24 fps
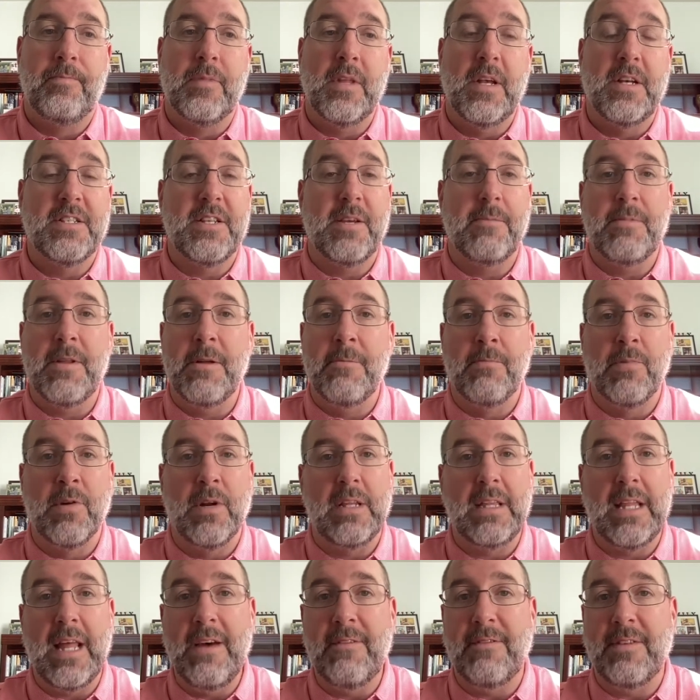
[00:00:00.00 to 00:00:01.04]
September
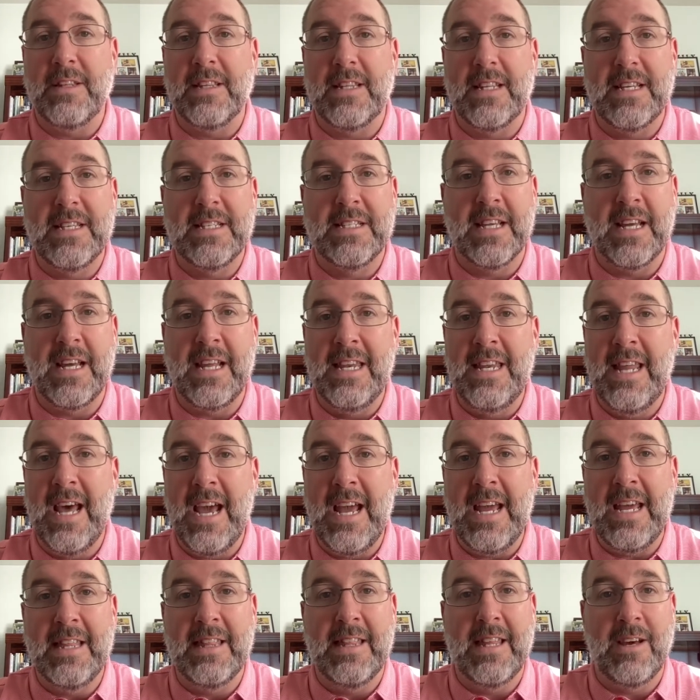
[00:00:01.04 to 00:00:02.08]
11th is a
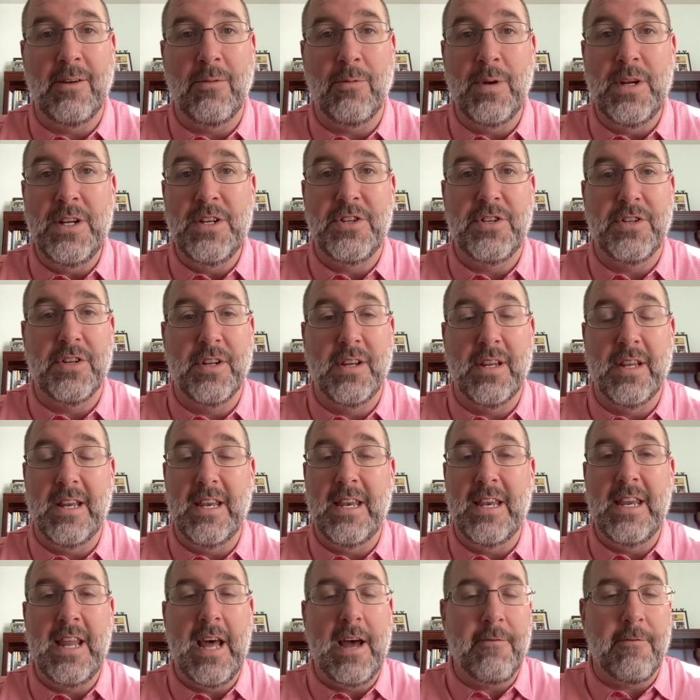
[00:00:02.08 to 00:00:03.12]
day that we should
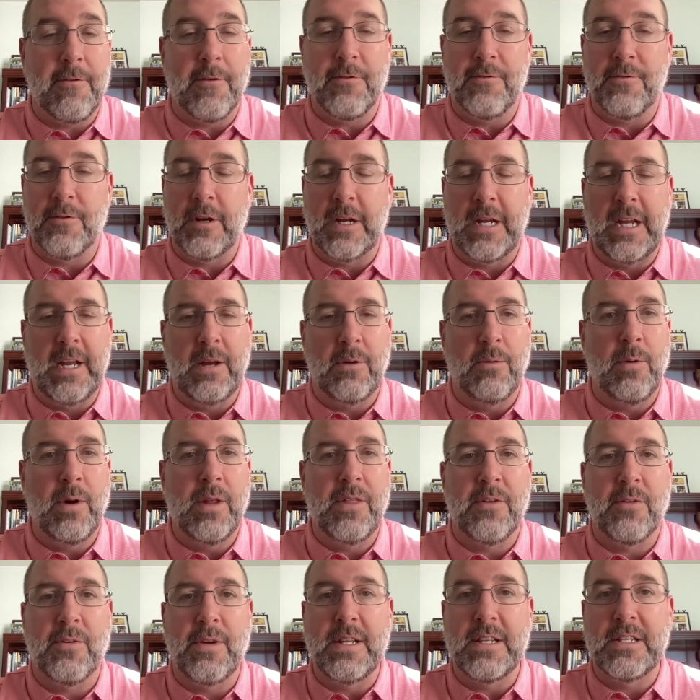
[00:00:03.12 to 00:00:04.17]
never forget,
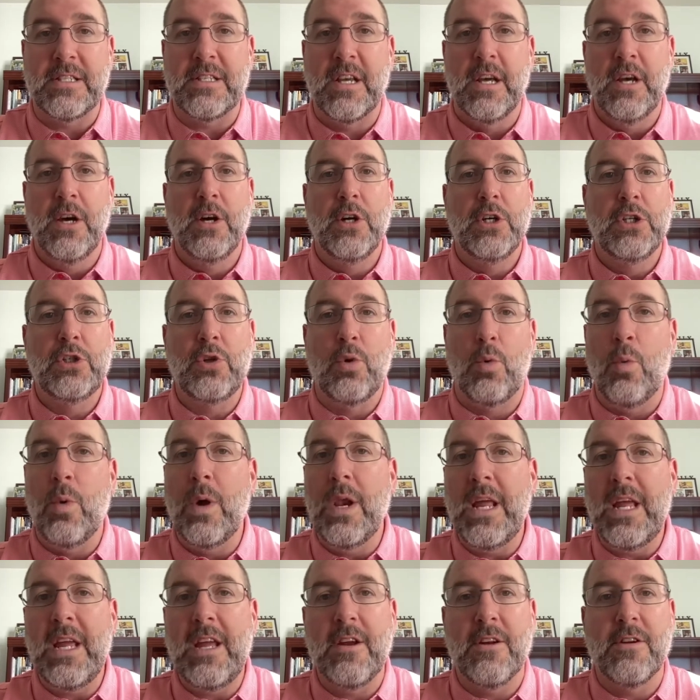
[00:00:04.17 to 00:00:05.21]
whether it's
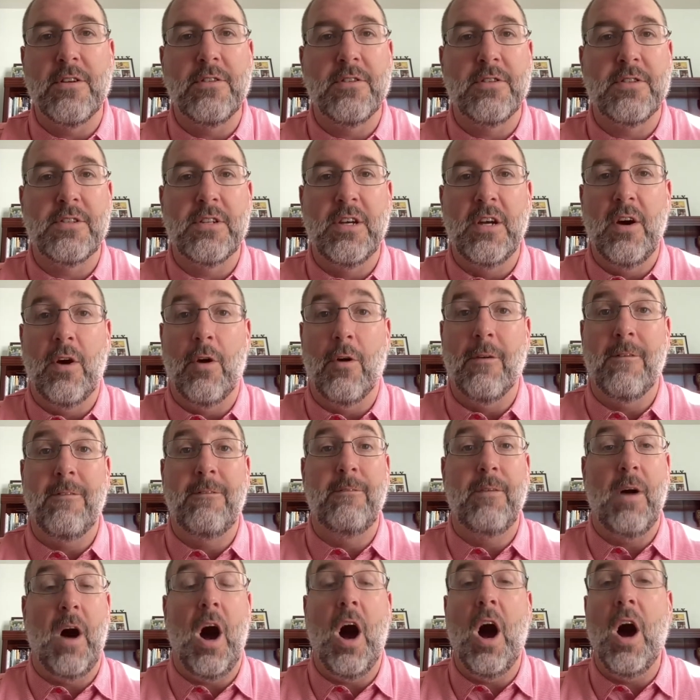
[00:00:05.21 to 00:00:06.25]
20 years or
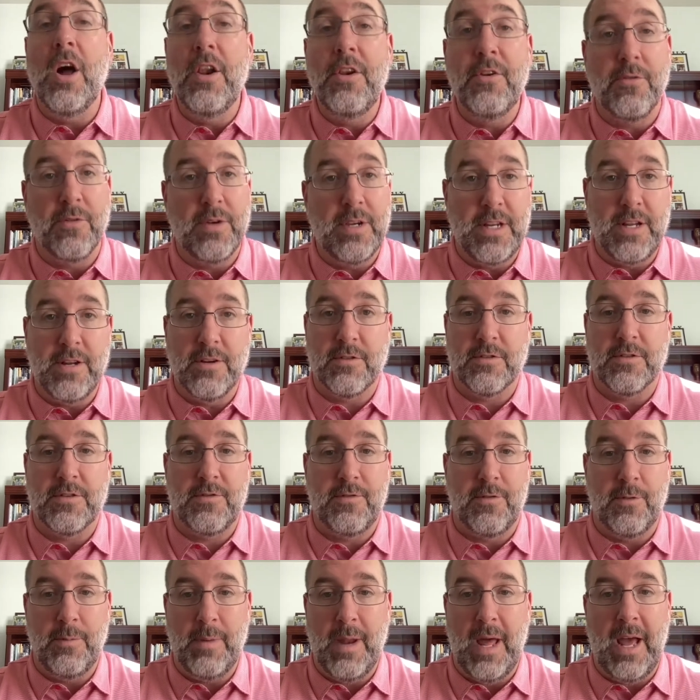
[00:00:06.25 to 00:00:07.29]
100 years
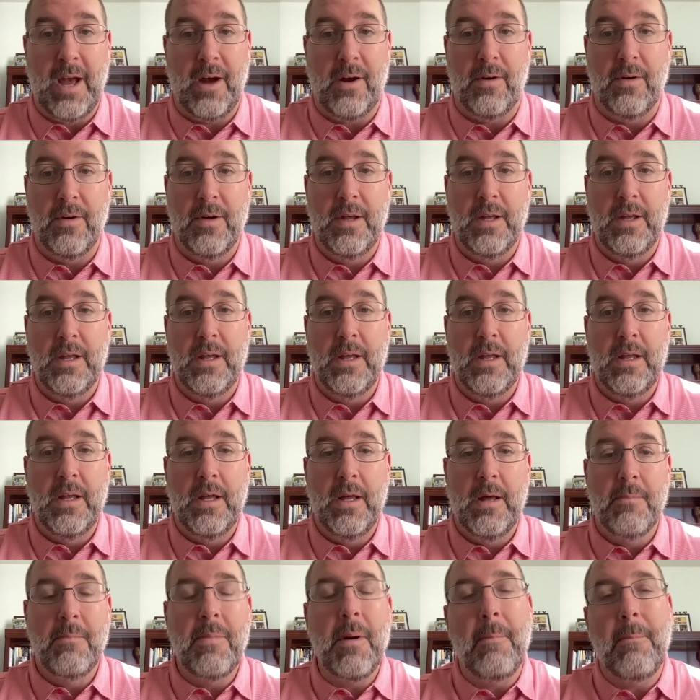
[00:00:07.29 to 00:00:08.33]
from now.
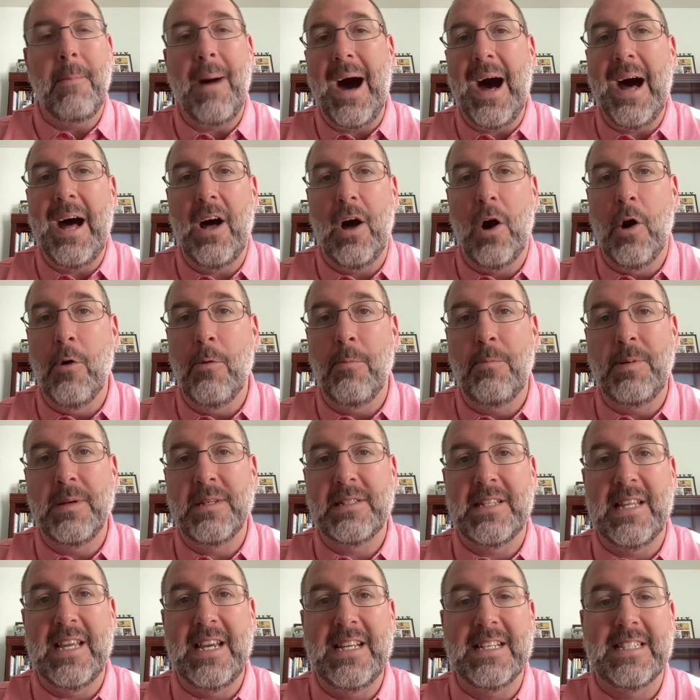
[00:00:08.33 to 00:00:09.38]
But my hope
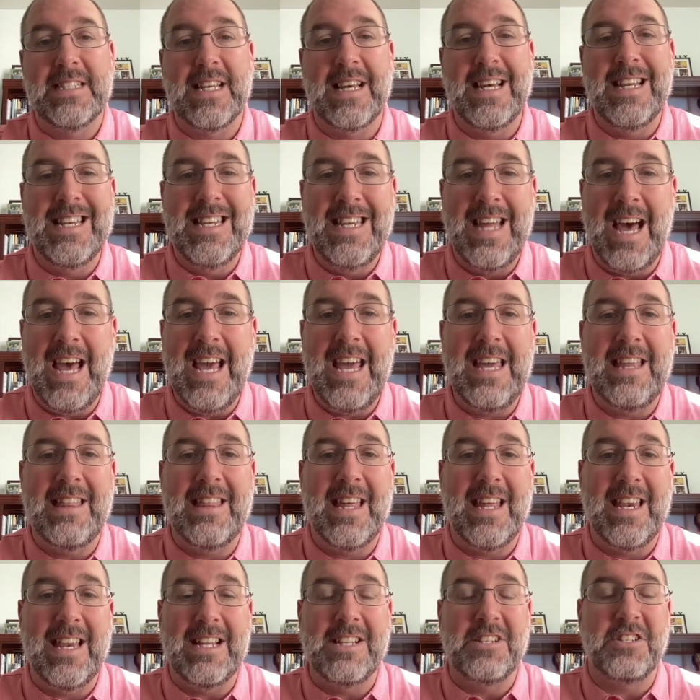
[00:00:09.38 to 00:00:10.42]
is that it's a day
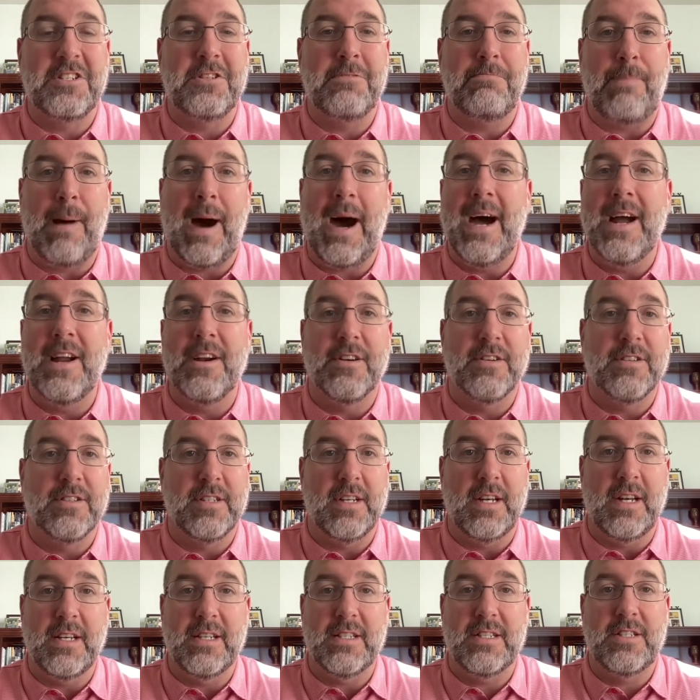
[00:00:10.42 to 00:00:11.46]
that inspires
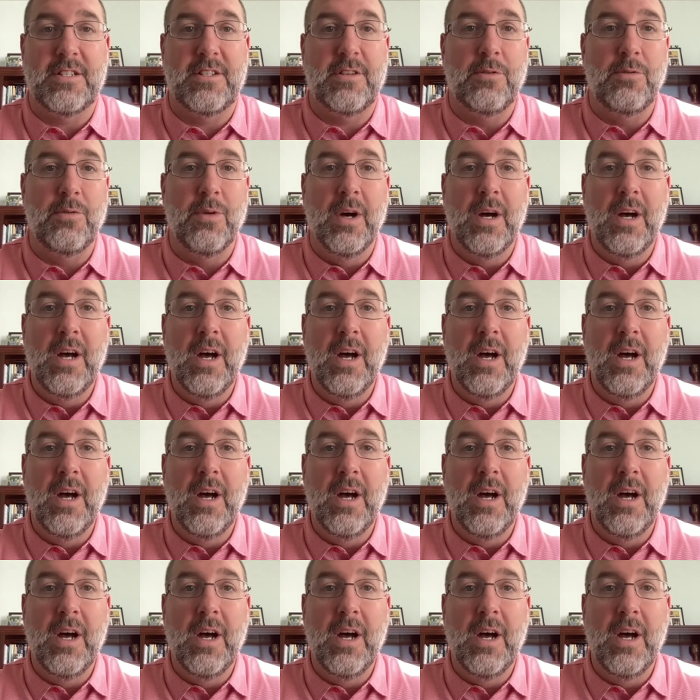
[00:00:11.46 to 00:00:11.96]
us to